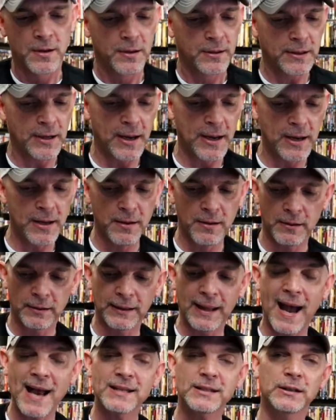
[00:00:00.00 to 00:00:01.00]
Okay,
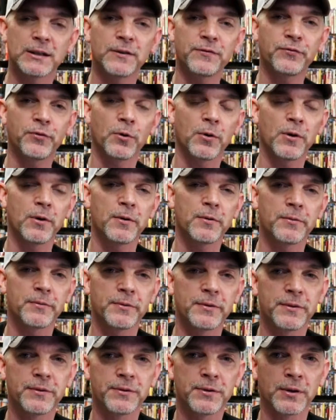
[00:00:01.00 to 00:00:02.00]
lastly, for
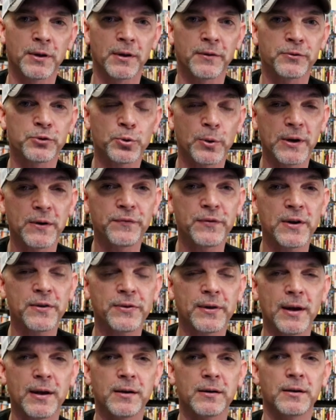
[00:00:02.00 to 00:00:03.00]
the
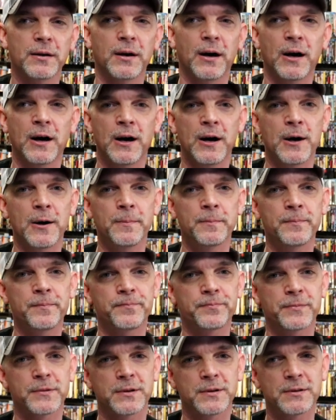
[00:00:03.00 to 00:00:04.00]
25th um,